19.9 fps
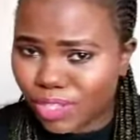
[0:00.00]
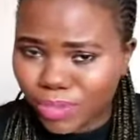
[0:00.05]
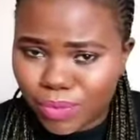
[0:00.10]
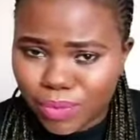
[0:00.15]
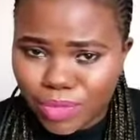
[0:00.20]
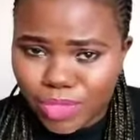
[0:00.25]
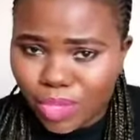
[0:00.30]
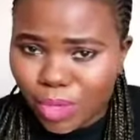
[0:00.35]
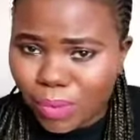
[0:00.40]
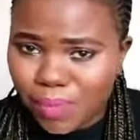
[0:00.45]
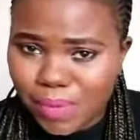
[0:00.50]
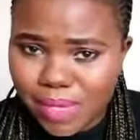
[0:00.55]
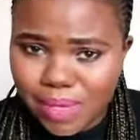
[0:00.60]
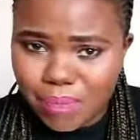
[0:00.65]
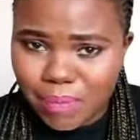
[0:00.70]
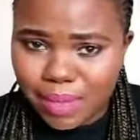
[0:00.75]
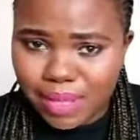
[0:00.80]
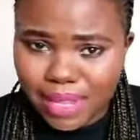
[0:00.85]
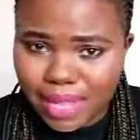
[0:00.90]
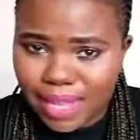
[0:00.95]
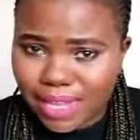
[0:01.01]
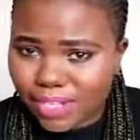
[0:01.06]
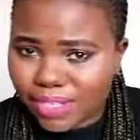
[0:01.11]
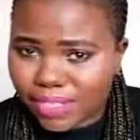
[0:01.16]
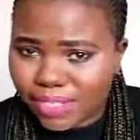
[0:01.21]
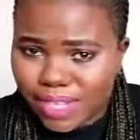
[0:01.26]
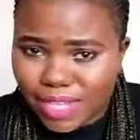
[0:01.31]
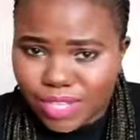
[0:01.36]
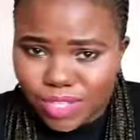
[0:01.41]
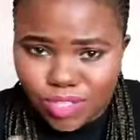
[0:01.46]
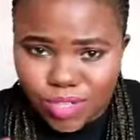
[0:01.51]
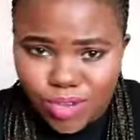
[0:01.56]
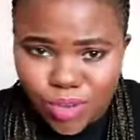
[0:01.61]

you with your people, and there's